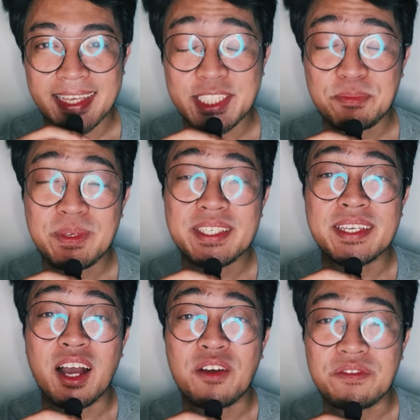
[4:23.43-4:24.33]
And
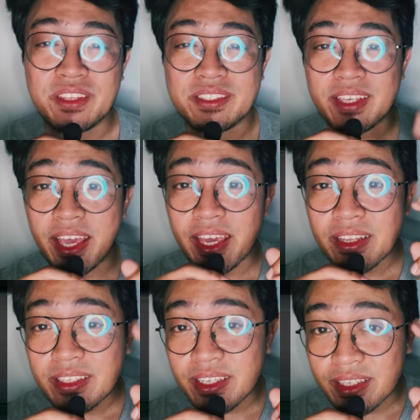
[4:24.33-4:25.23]
speaking of this
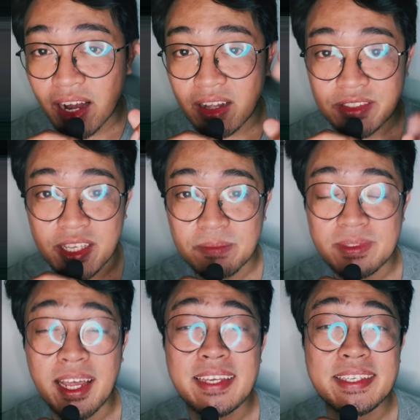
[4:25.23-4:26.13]
alien concept,
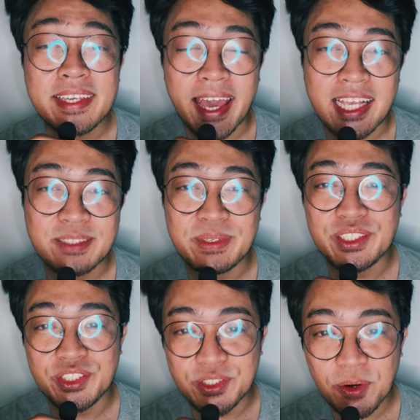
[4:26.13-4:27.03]
Nike has
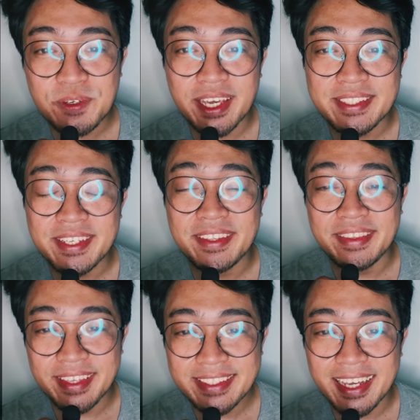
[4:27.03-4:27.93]
been
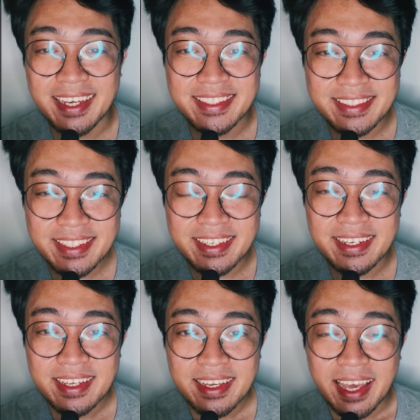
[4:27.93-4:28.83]
showcasing this
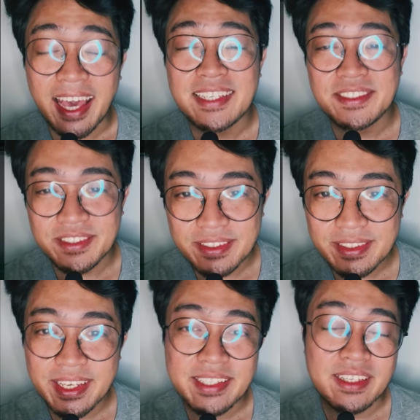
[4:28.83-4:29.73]
idea as
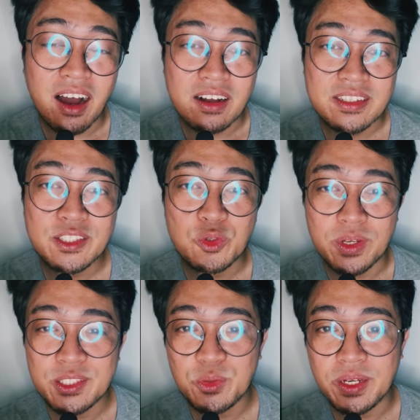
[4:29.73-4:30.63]
early as August
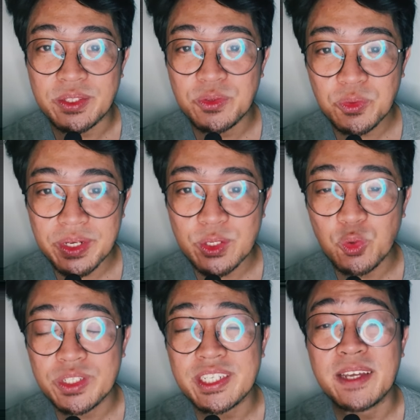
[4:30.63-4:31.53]
2023,
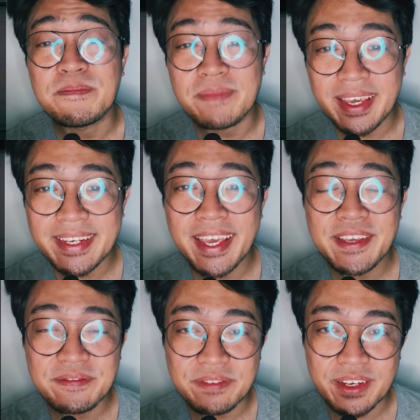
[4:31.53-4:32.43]
which I made
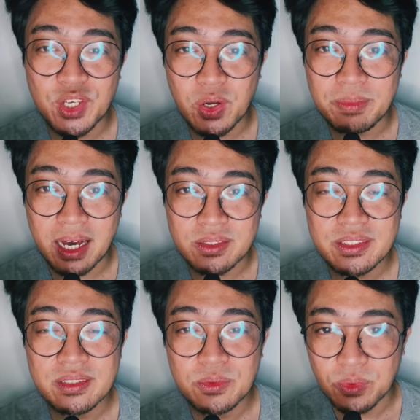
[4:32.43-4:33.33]
a video
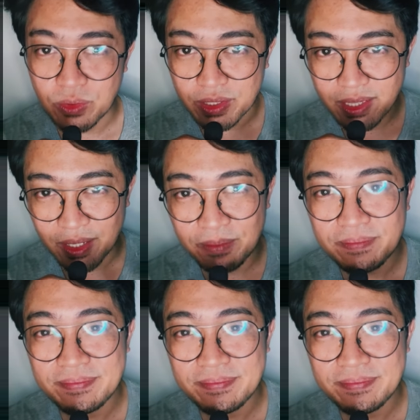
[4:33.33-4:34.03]
about. Roll the clip.